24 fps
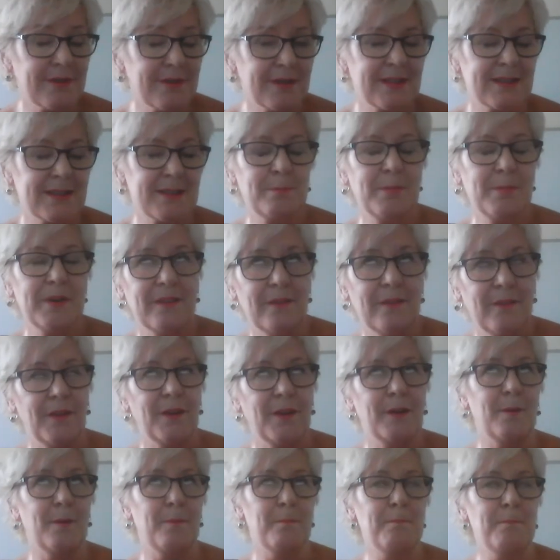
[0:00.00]
It's a bit of
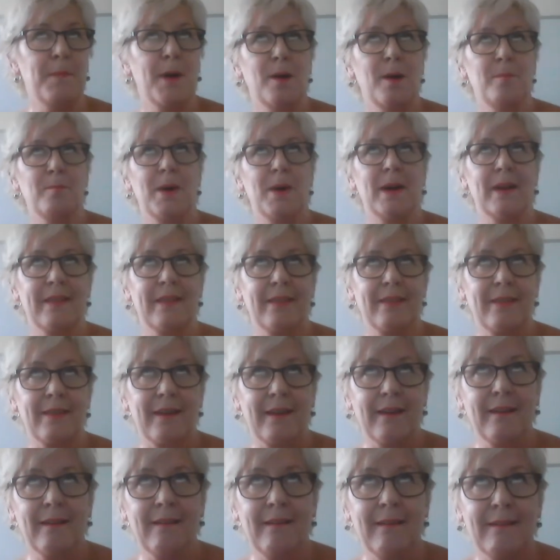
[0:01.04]
a Marmite
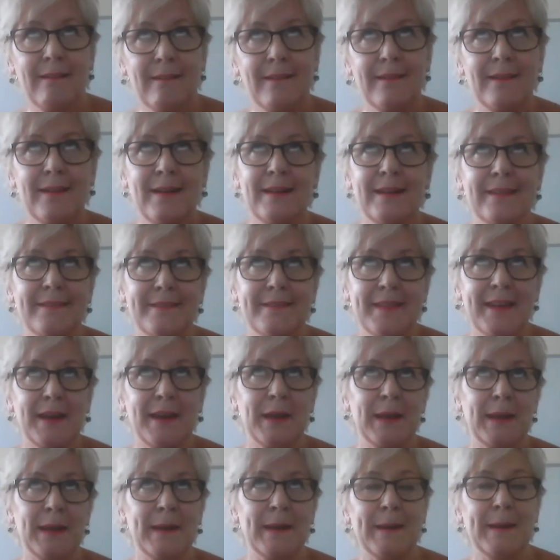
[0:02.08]
thing.
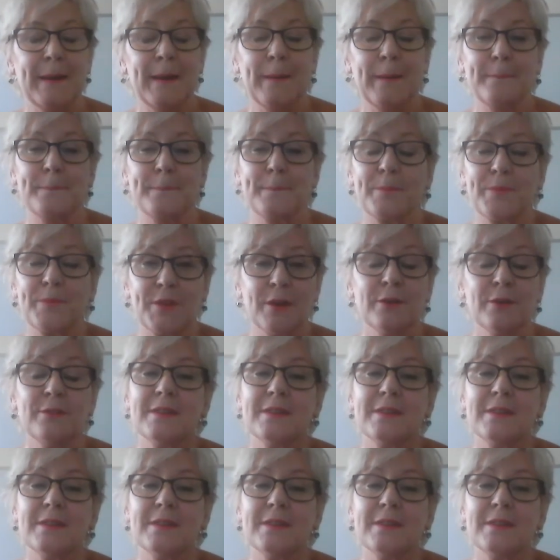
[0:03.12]
They don't